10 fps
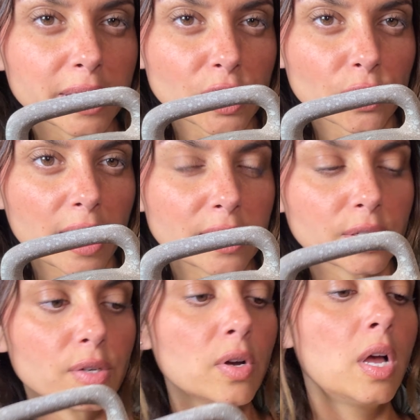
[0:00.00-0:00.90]
like
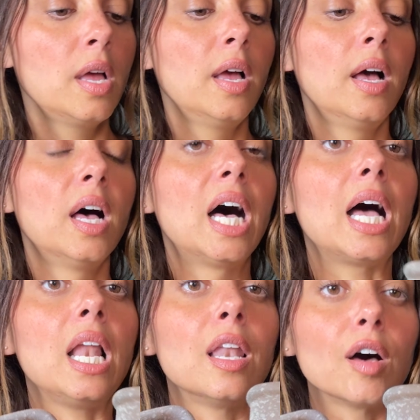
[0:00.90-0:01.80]
terrazzo.
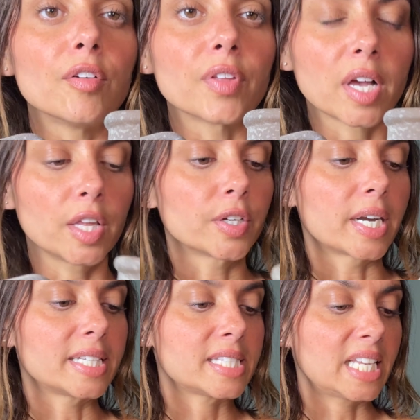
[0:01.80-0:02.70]
I love the color.
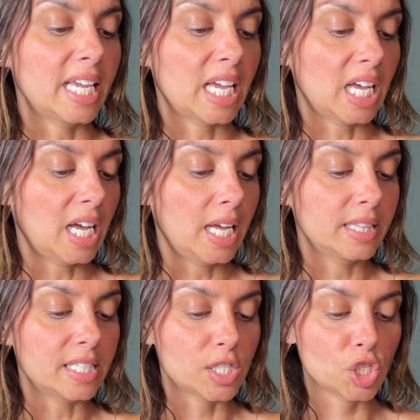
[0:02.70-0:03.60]
It's like
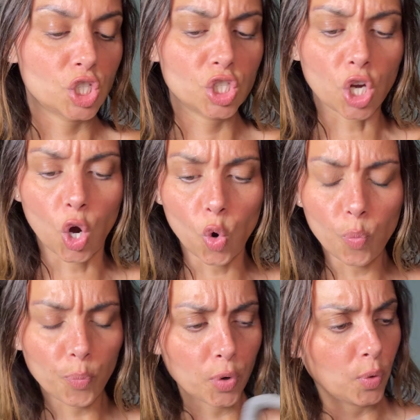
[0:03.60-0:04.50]
this
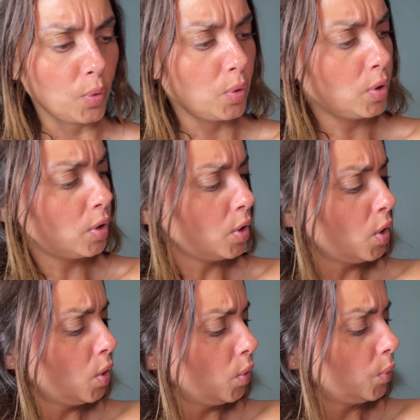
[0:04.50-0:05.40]
taupe
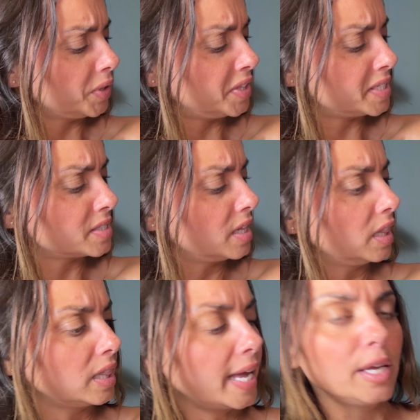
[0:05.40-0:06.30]
with this
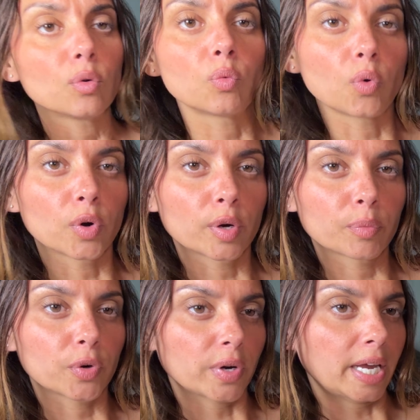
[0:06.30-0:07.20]
light
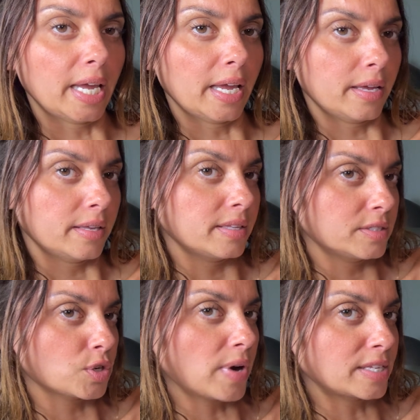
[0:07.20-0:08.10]
warm gray
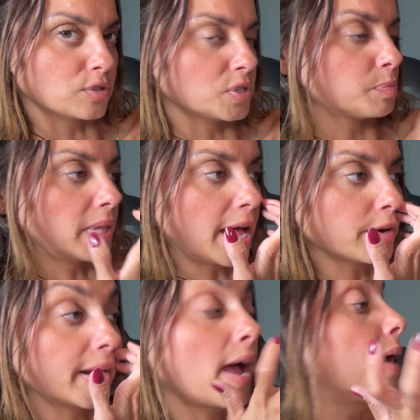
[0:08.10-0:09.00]
terrazzo
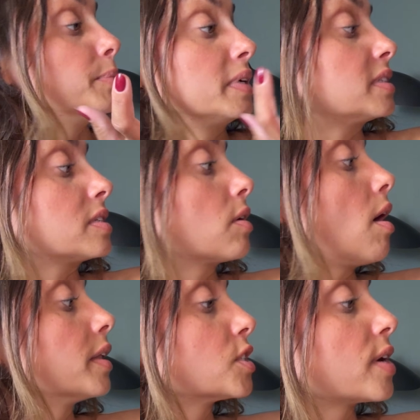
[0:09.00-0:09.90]
splatter. I'm gonna still
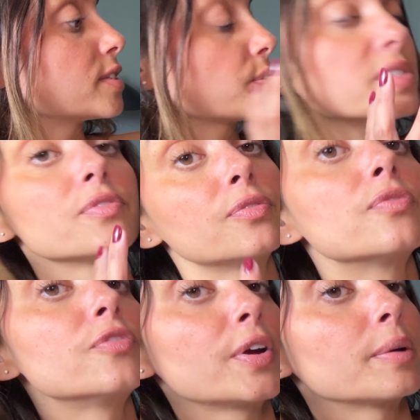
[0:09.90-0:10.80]
call it terrazzo because it
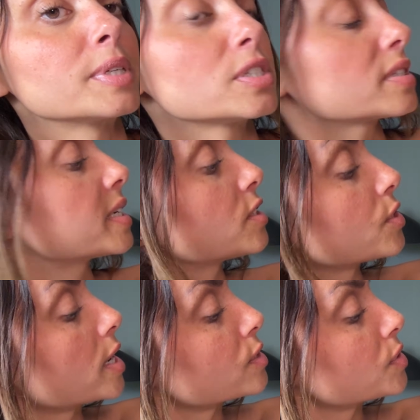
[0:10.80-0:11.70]
very much looks like
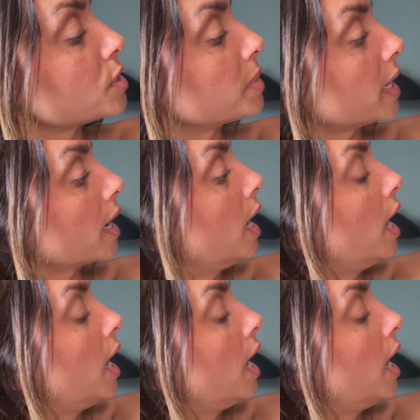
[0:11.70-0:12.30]
terrazzo to me.